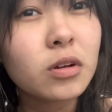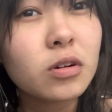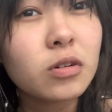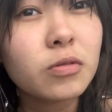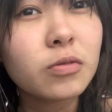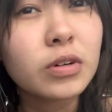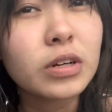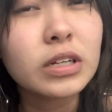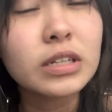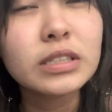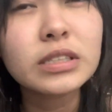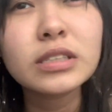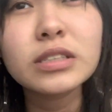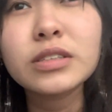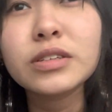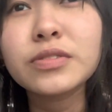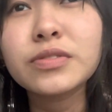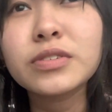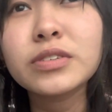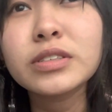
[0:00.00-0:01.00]
Wait, is it
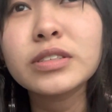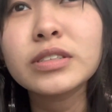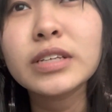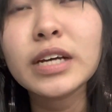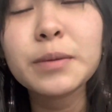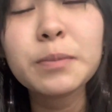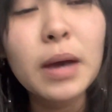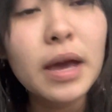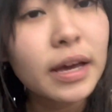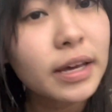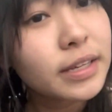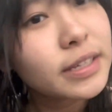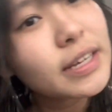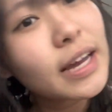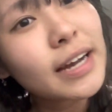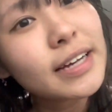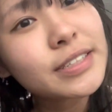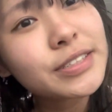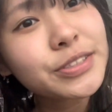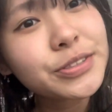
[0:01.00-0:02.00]
the first time?
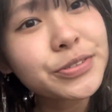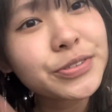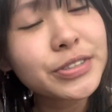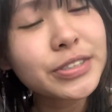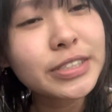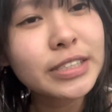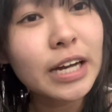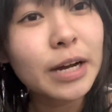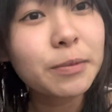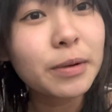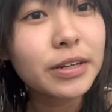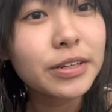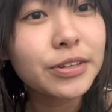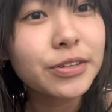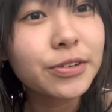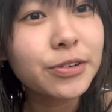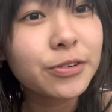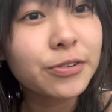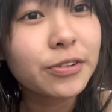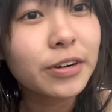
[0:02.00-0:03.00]
Yeah, it's the first time I
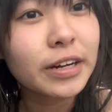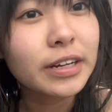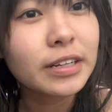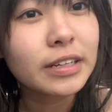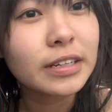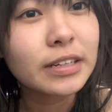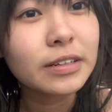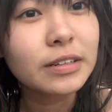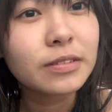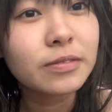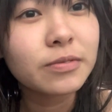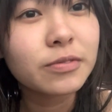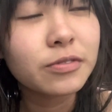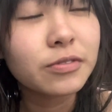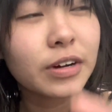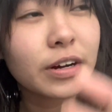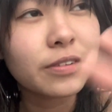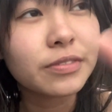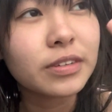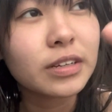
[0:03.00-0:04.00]
didn't cry in
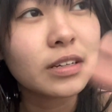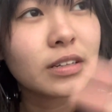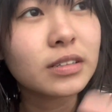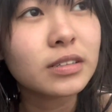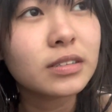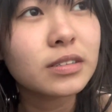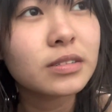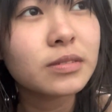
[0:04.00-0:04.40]
five days.